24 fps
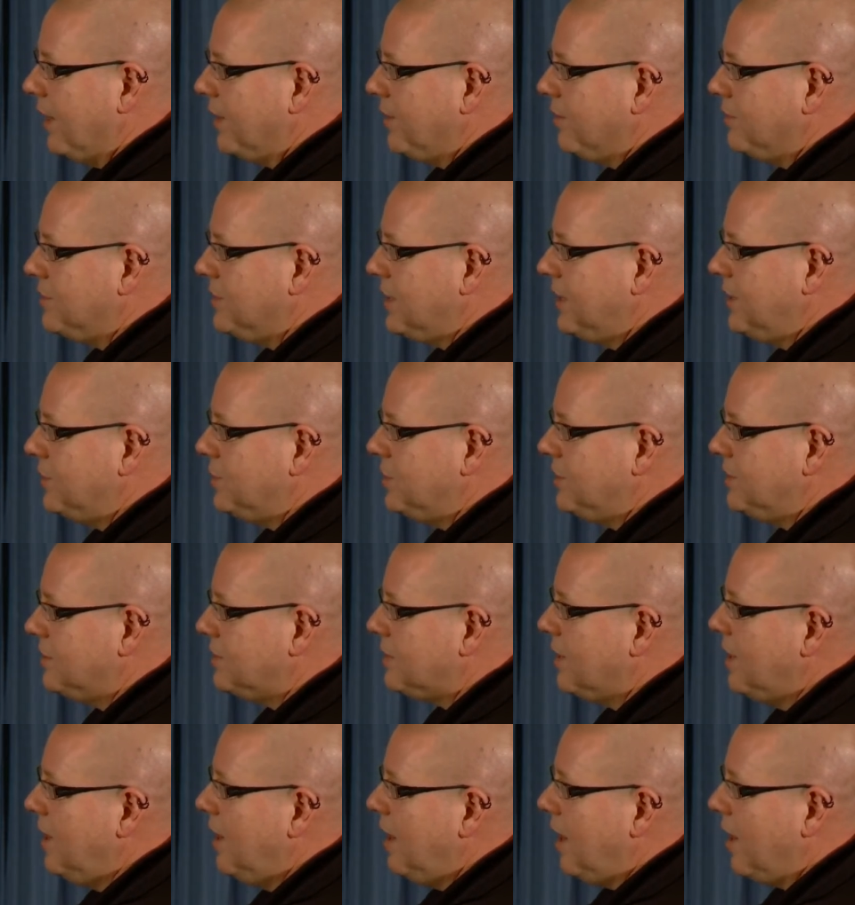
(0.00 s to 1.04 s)
And those lesions
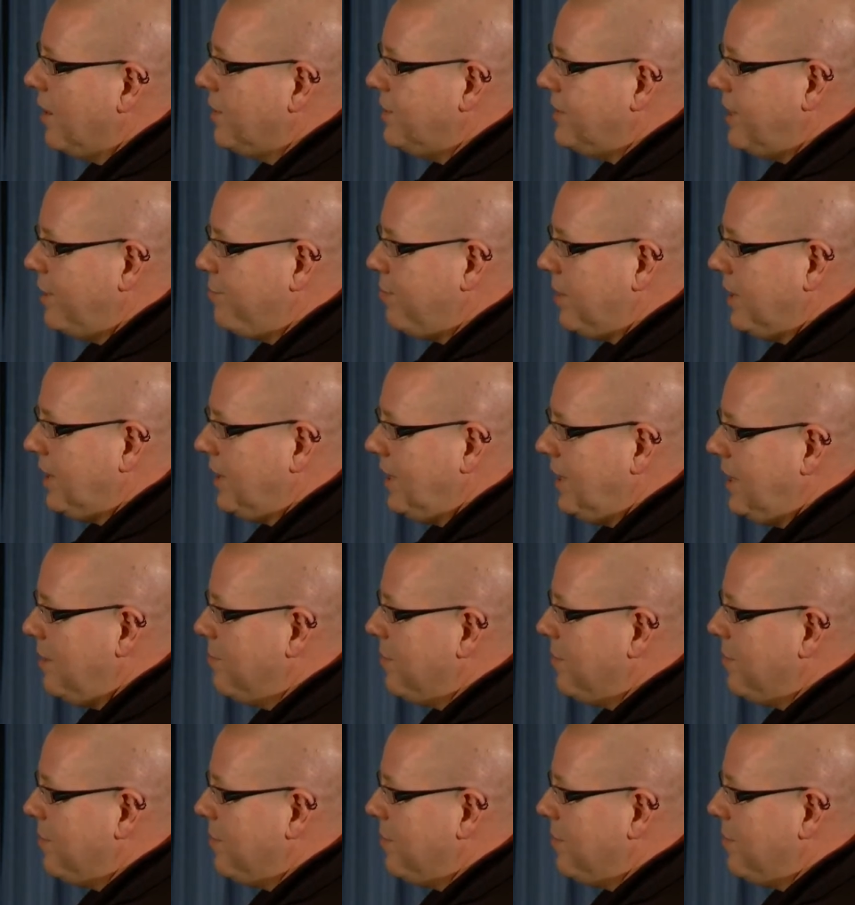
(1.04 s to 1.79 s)
are typically,